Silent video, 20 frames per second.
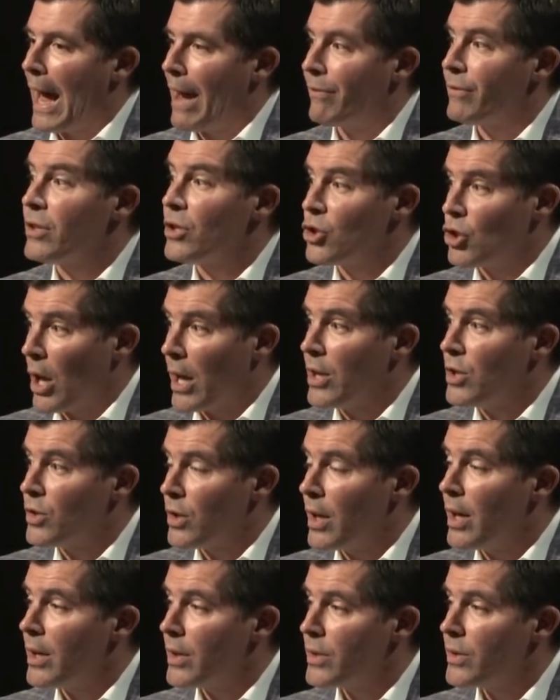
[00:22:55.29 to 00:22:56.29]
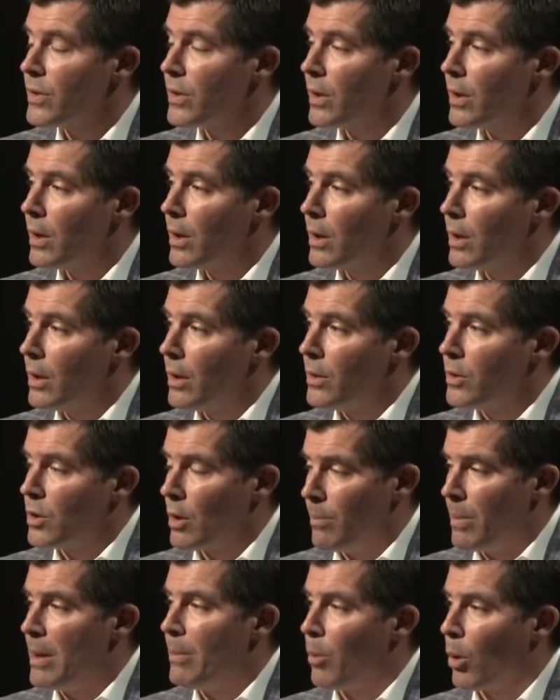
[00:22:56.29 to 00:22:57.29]
I have to change this
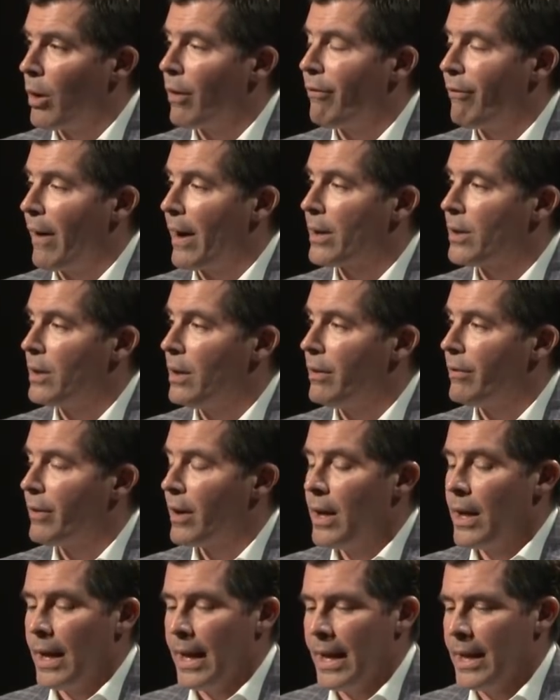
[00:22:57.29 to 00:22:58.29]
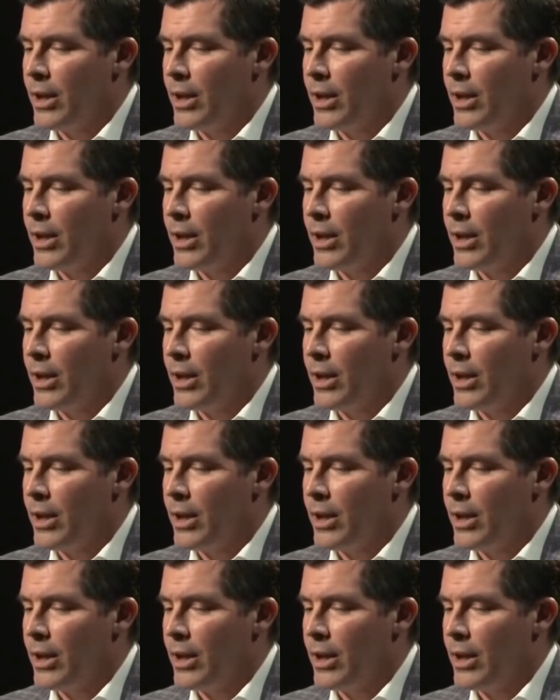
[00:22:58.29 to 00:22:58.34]
to be more effective.